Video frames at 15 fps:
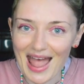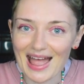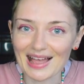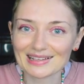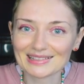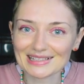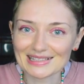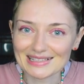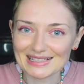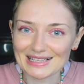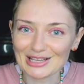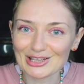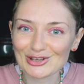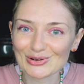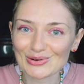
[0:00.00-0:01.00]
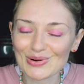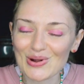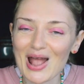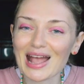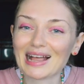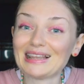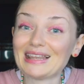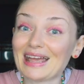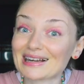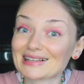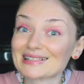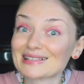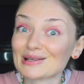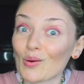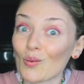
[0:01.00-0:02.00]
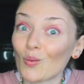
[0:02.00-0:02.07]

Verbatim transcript: and see you next